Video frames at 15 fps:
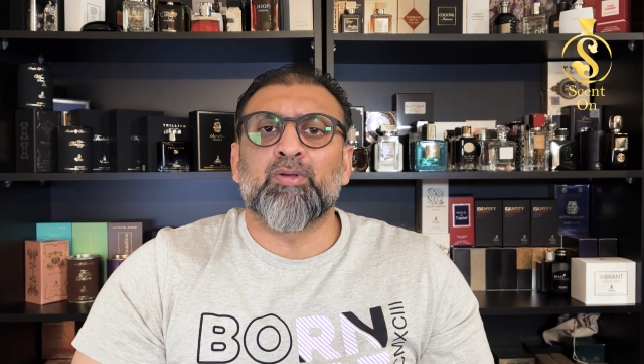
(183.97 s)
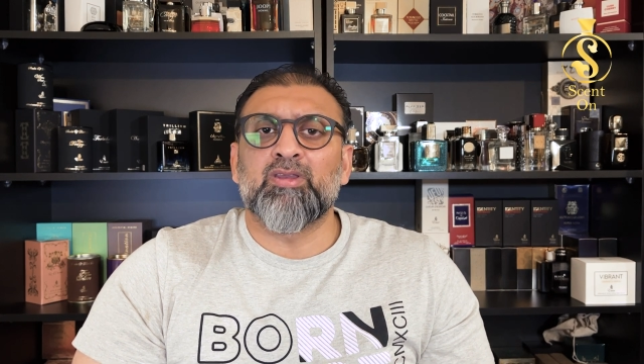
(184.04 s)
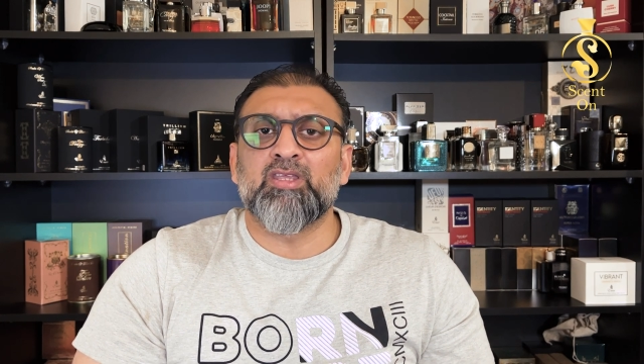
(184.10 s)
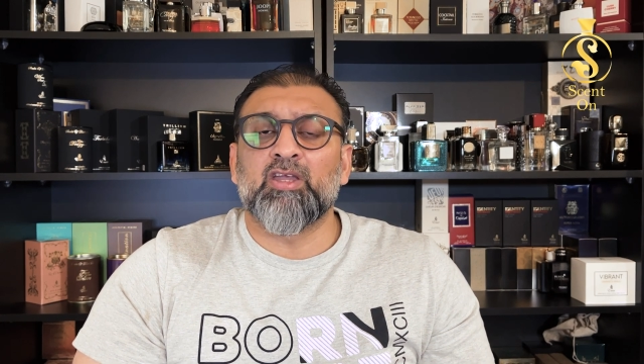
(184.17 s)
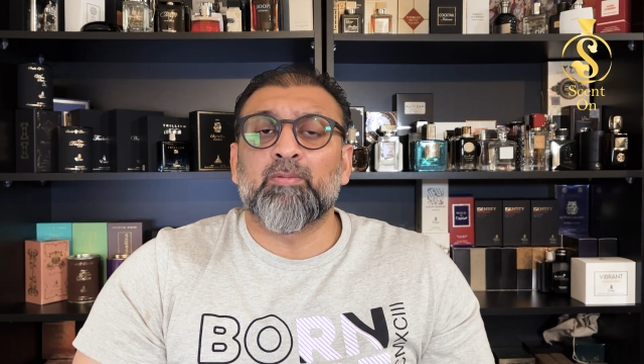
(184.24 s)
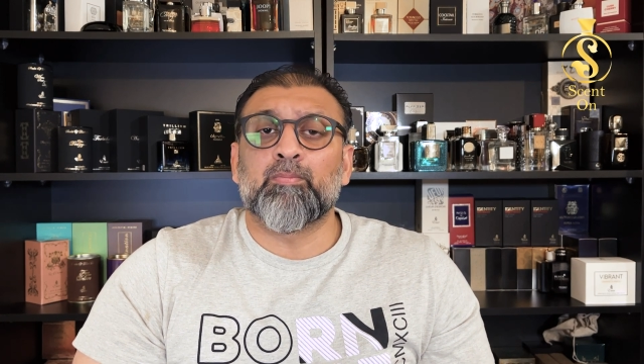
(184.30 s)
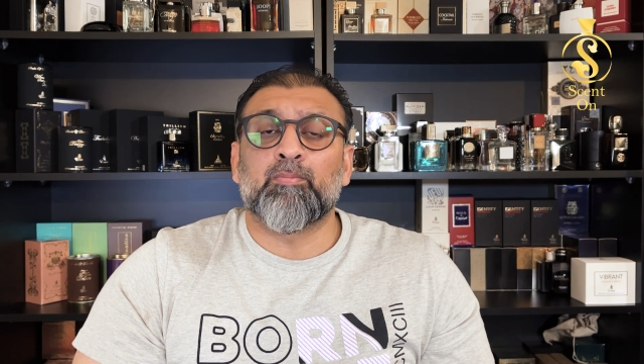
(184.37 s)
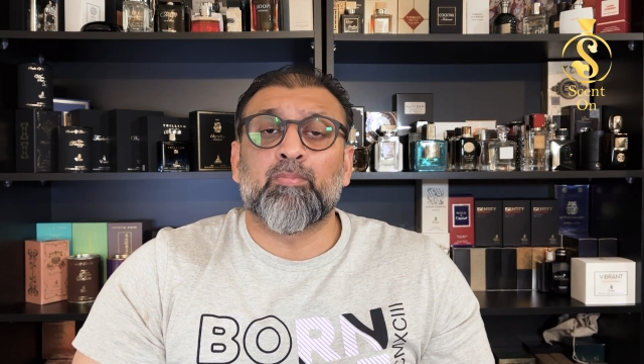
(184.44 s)

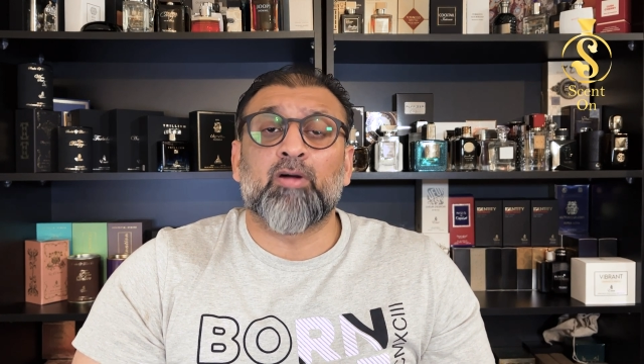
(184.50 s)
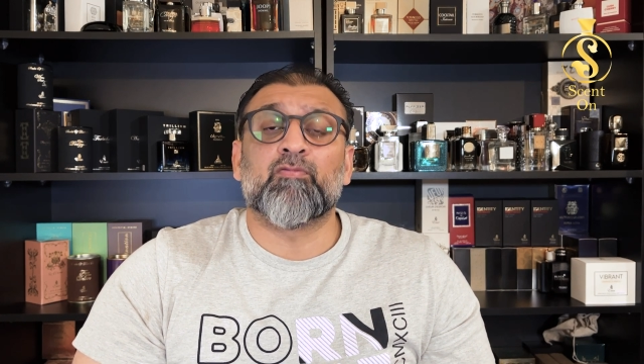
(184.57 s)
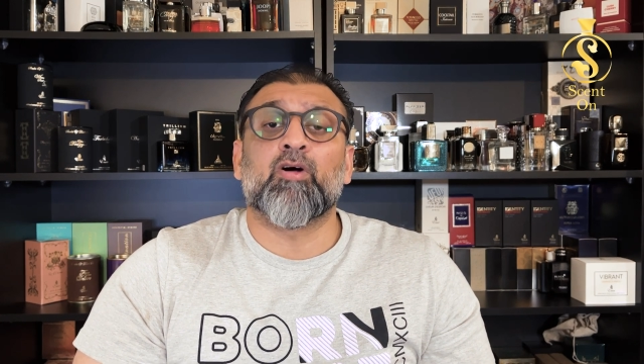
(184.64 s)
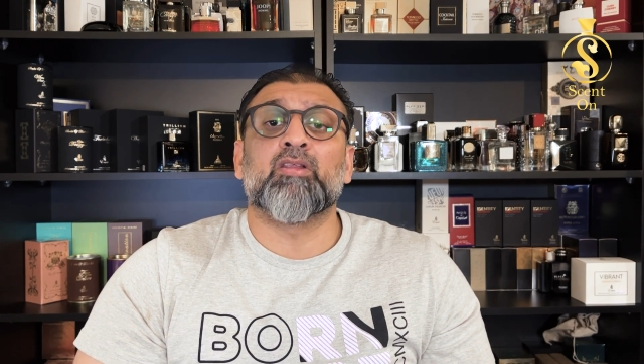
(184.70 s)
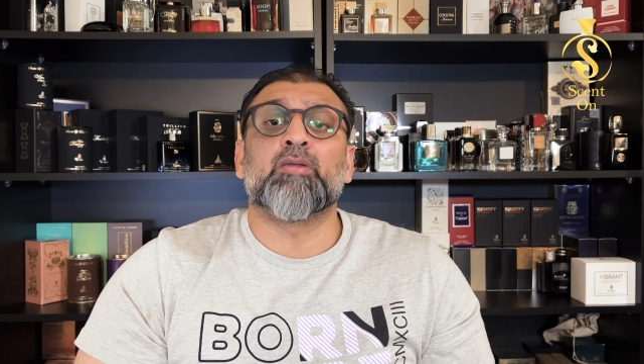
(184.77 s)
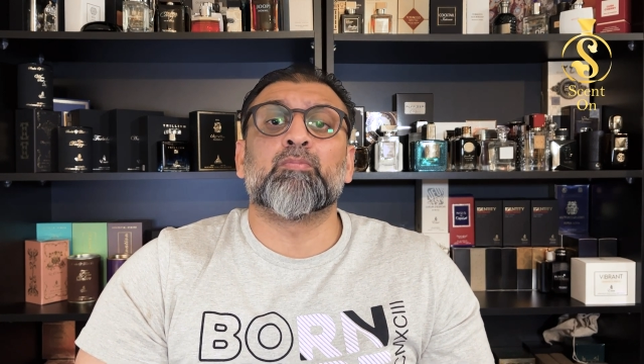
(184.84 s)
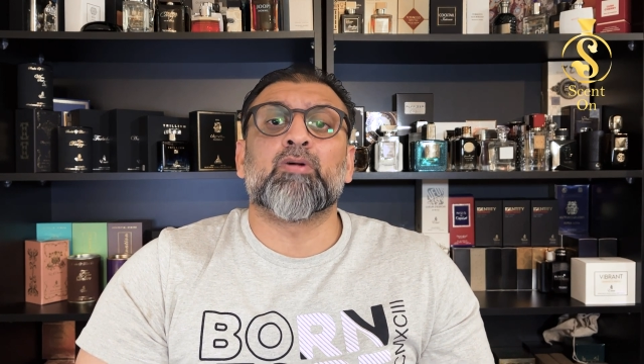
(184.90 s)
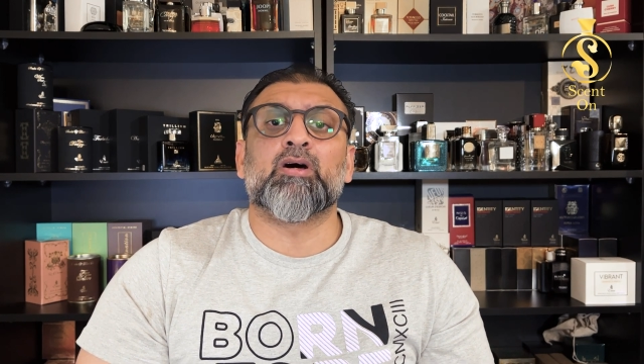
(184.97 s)
PDM
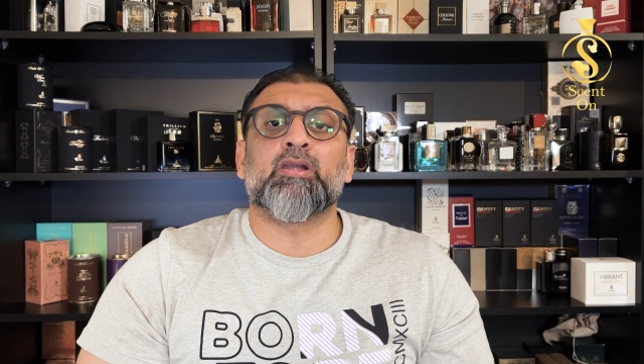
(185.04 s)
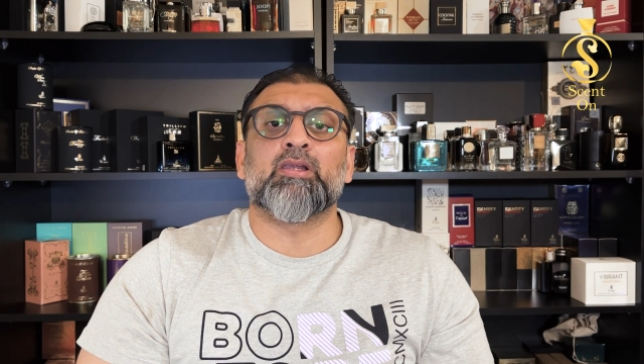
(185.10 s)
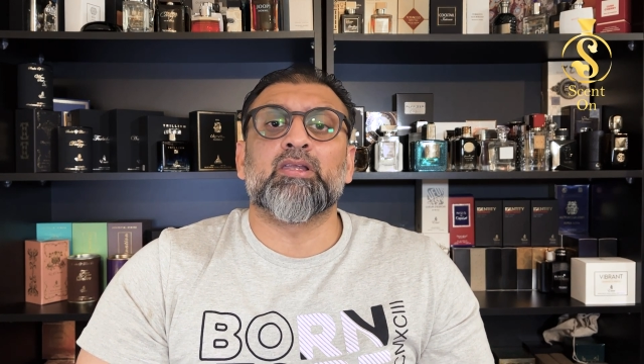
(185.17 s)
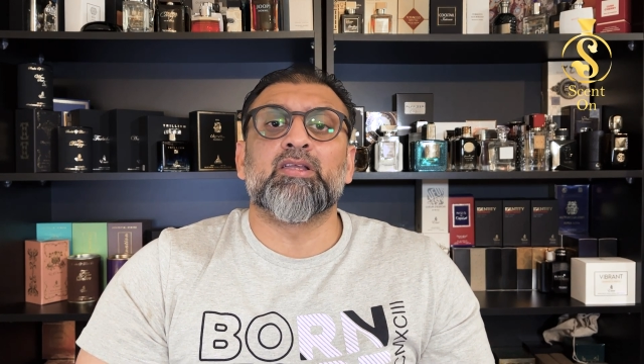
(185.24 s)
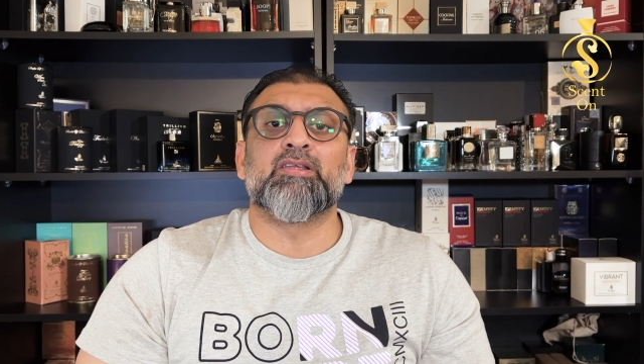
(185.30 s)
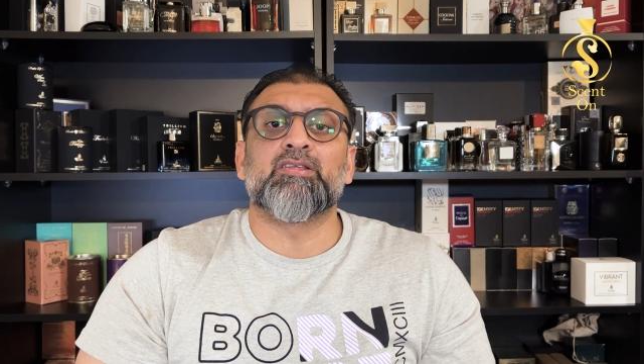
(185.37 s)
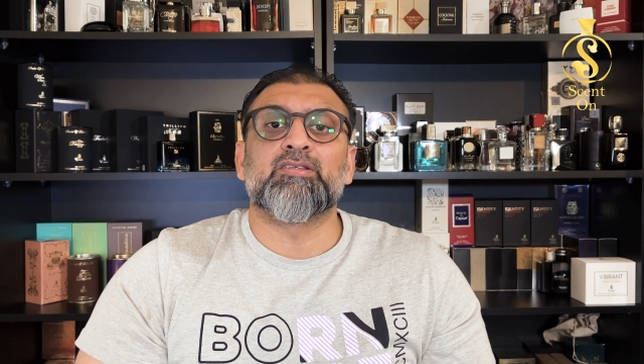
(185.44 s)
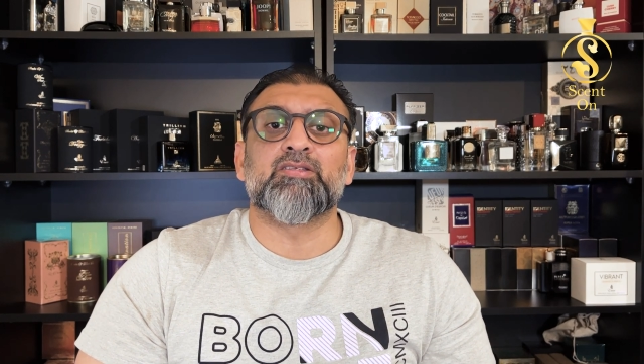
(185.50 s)
Parfum de
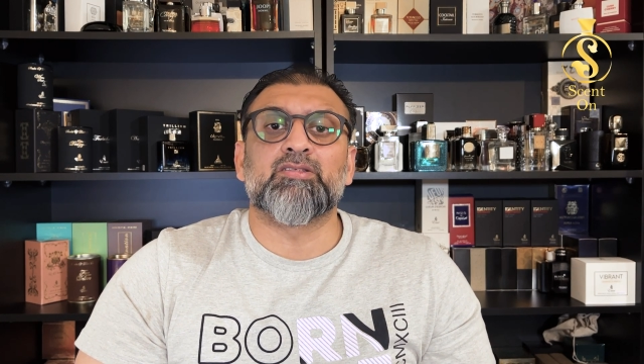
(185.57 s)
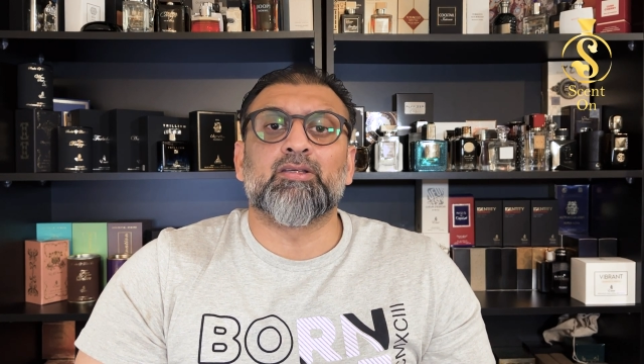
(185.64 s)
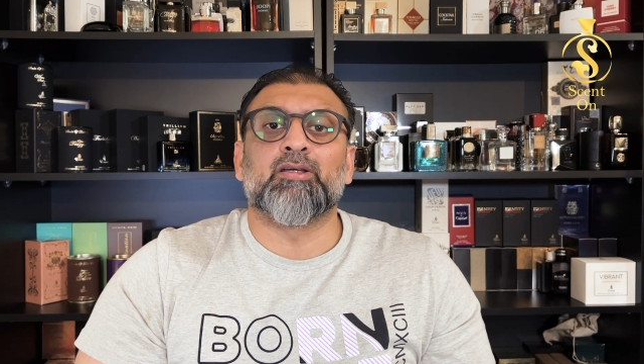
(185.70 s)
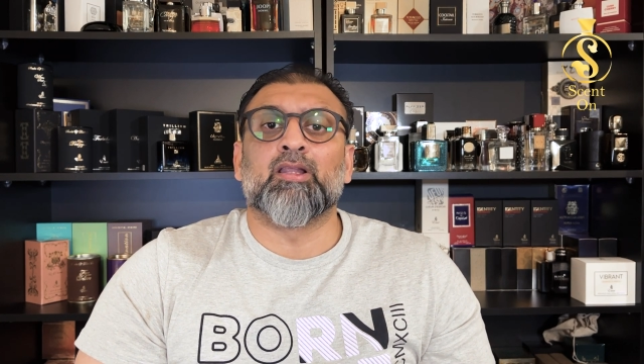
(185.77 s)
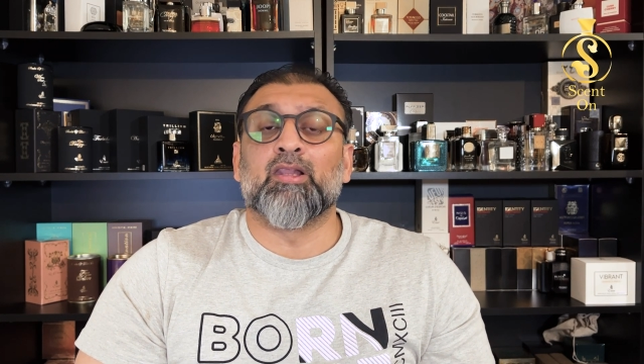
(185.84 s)
Marly's uh,